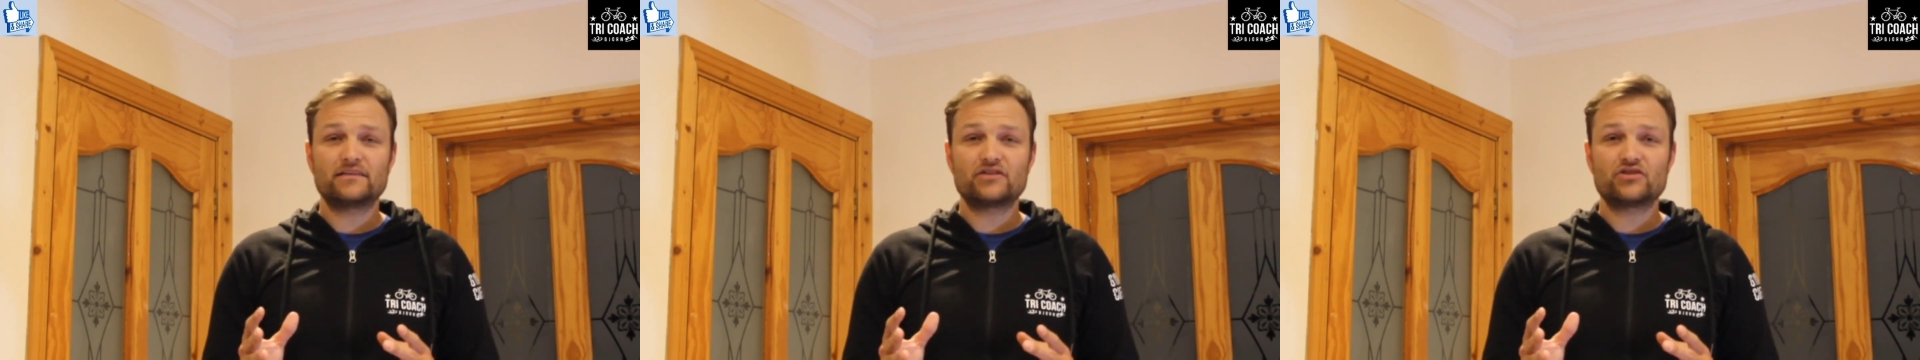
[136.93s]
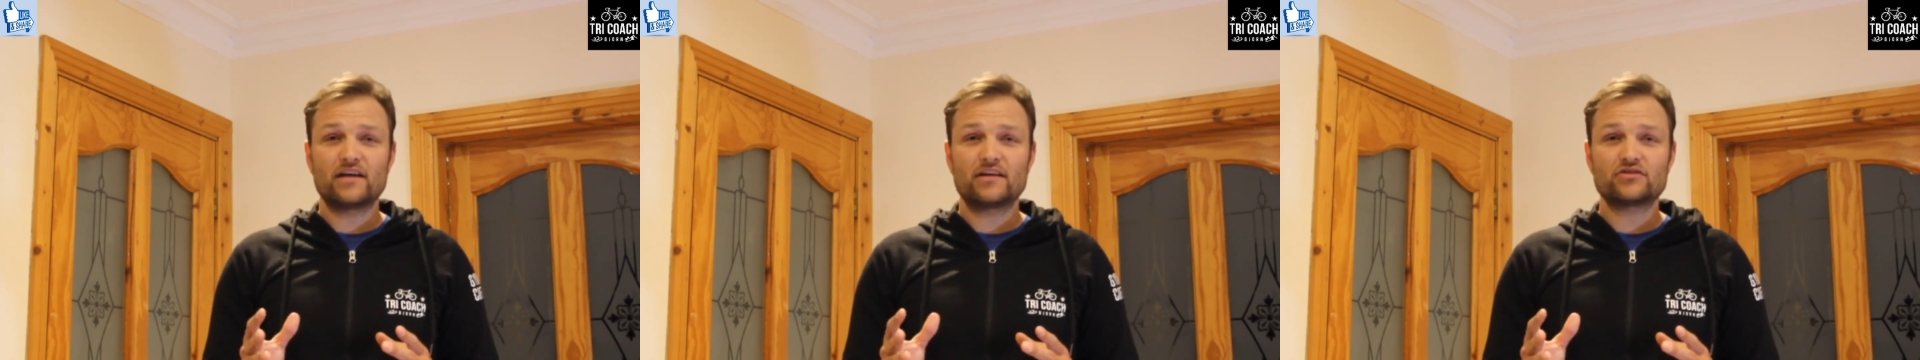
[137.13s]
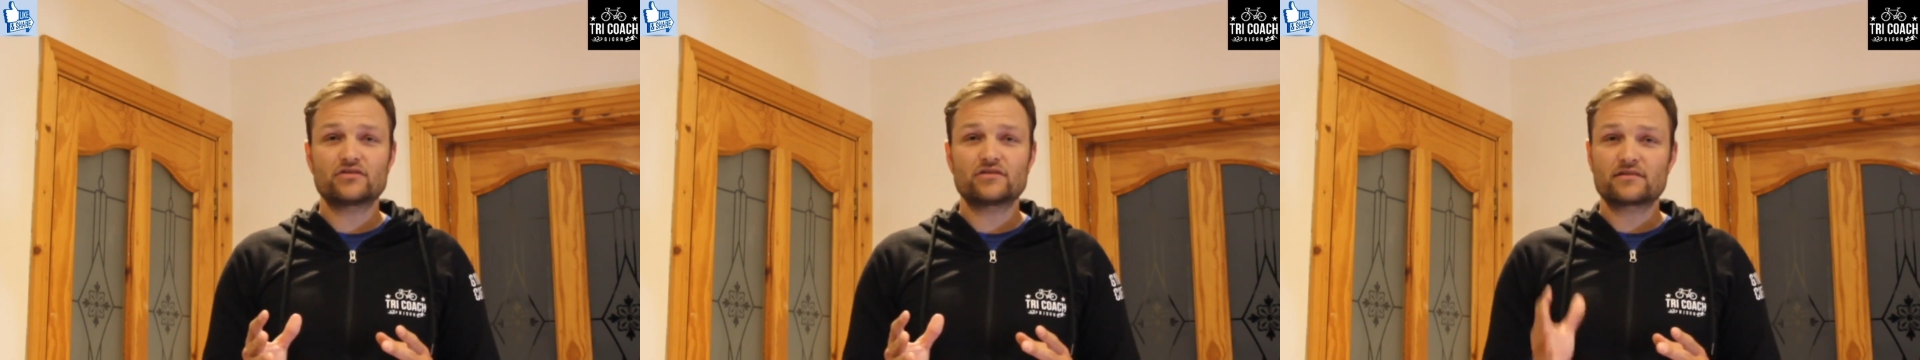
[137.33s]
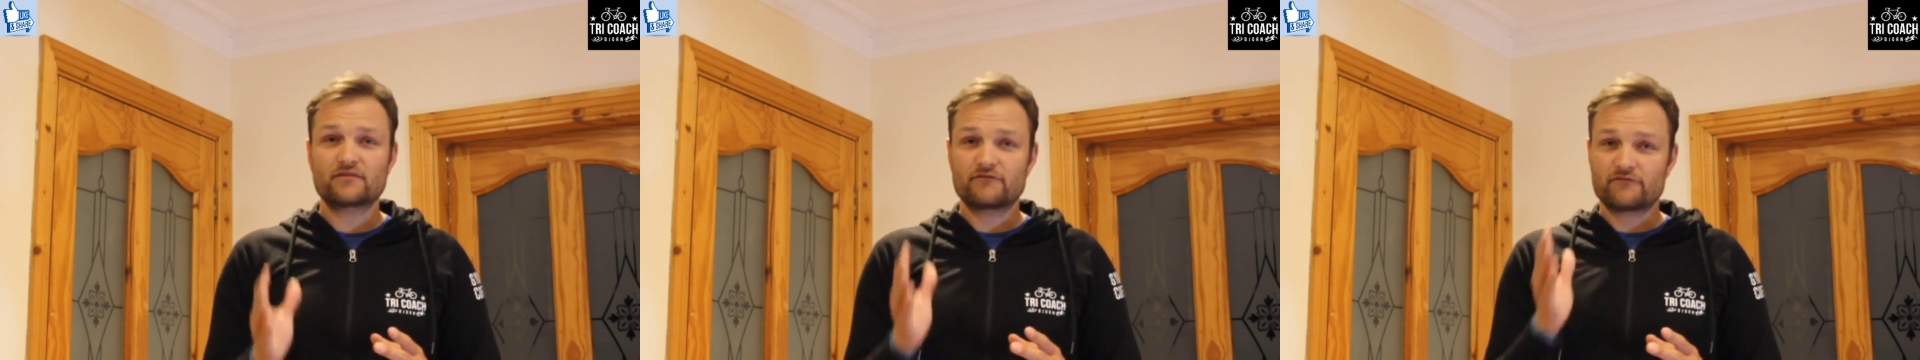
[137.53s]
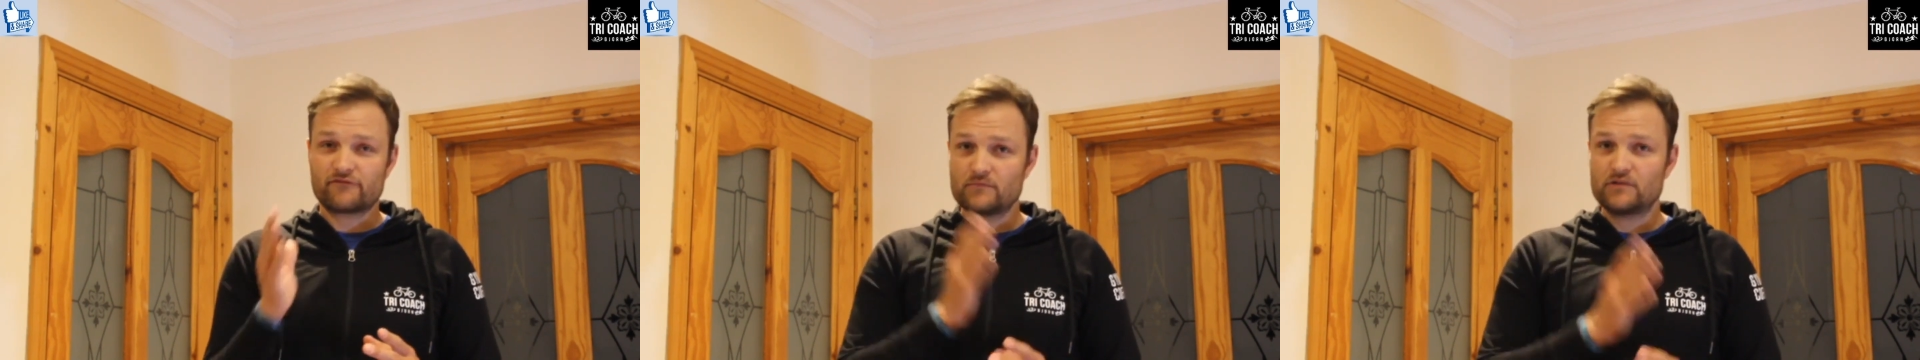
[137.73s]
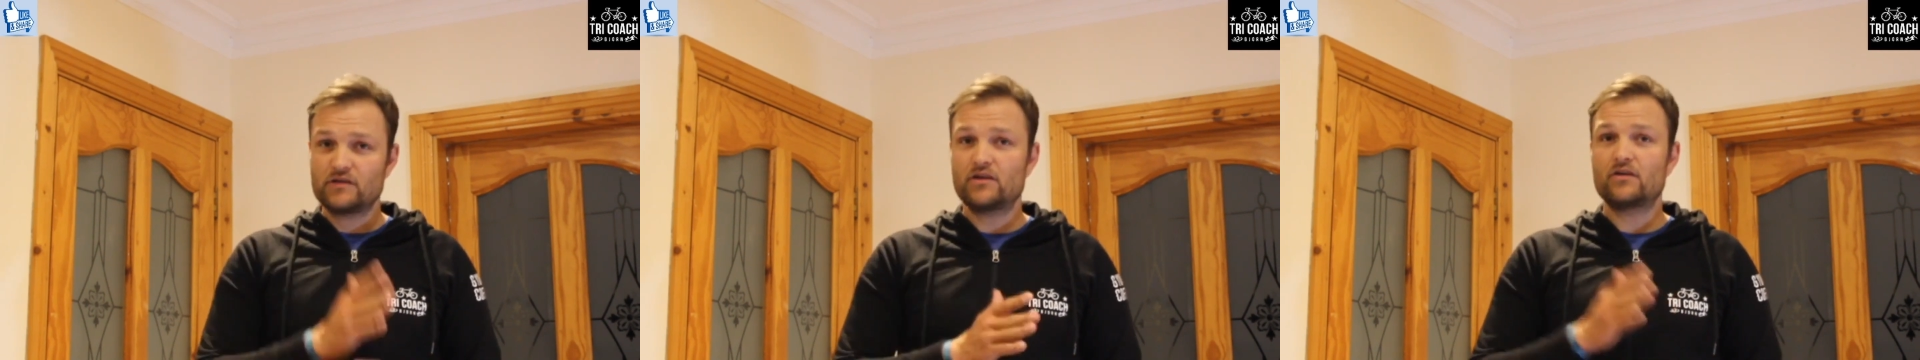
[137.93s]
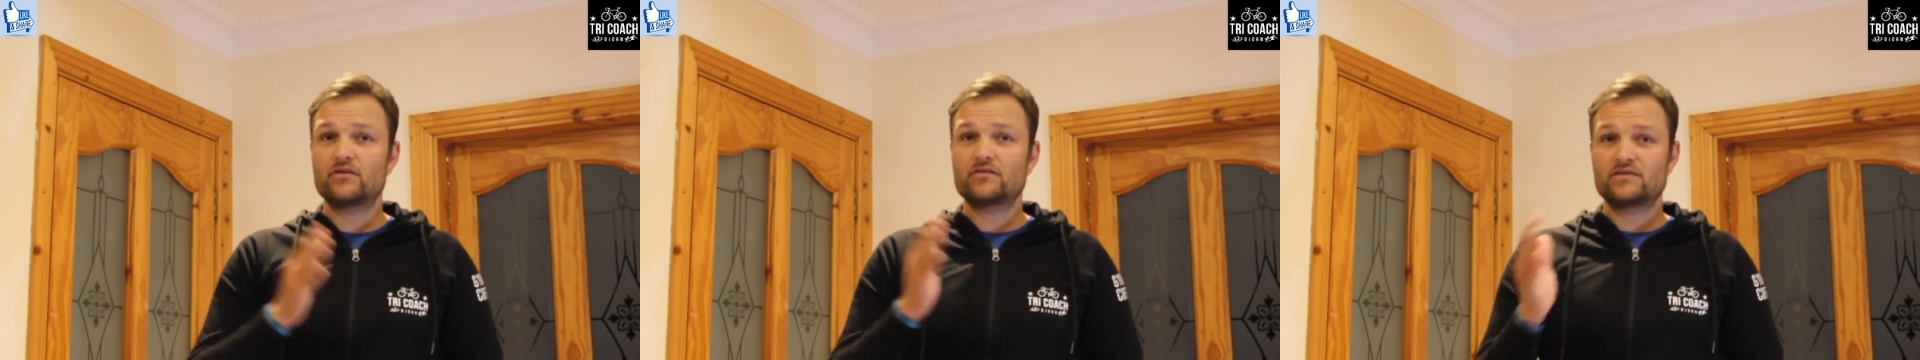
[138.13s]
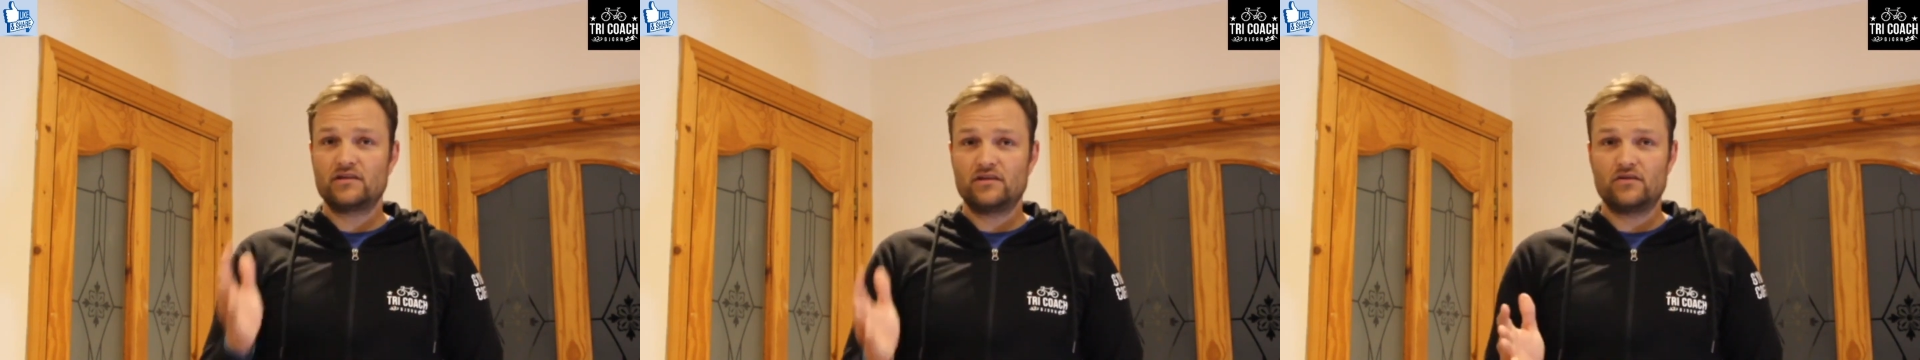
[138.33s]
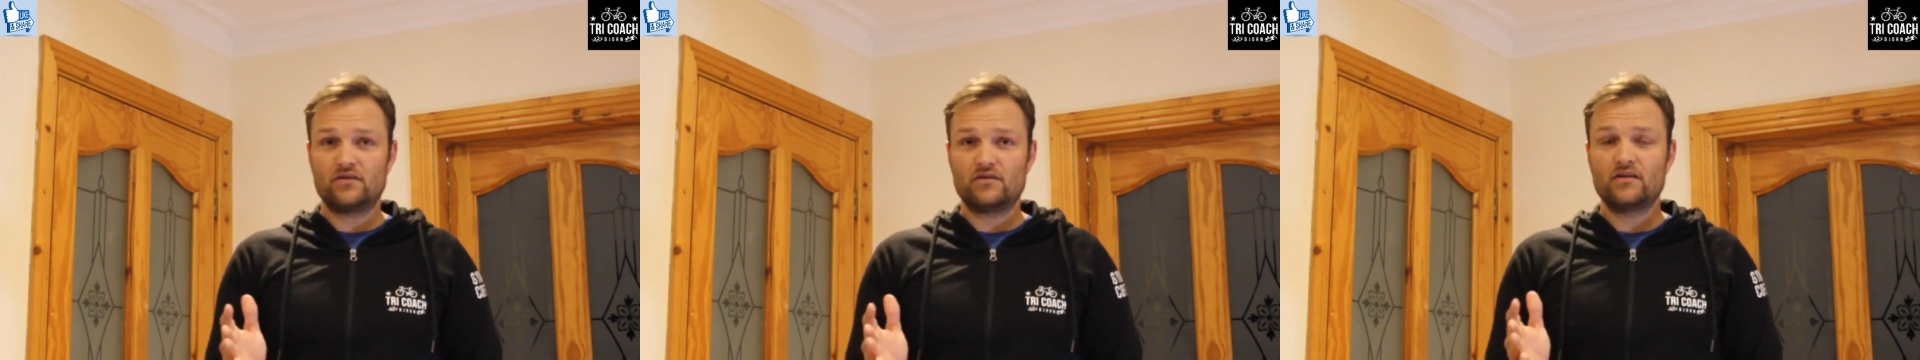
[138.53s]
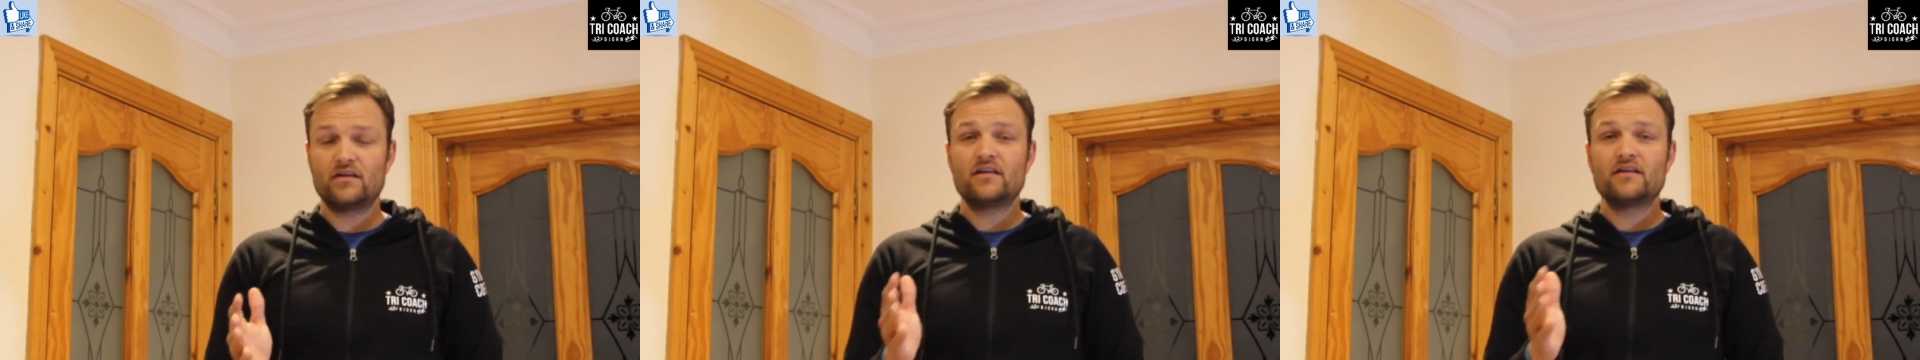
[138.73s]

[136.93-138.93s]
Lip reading: changes from year to year.